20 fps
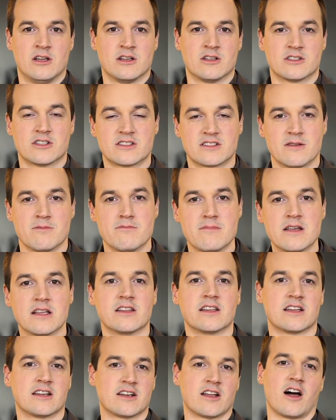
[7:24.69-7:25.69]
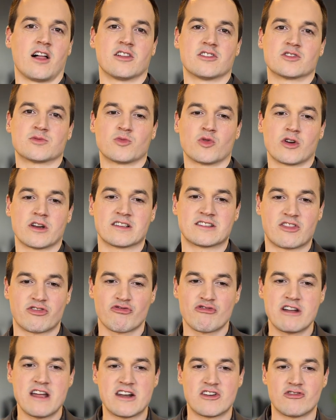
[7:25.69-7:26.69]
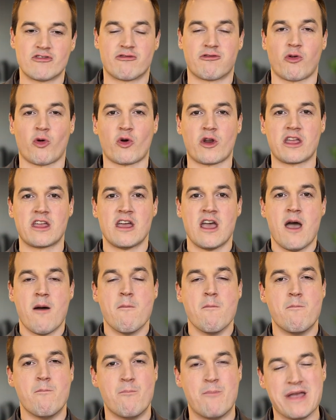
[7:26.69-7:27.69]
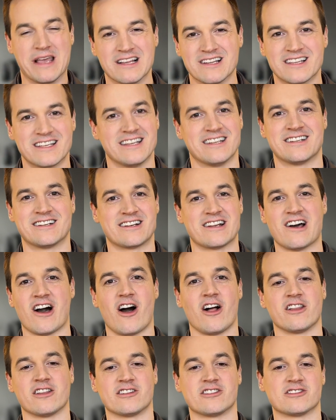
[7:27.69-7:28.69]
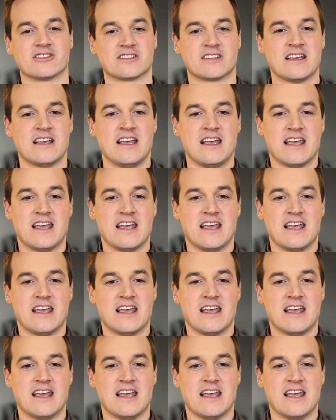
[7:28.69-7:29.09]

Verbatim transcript: Just a million dollars more. He's $340 billion, and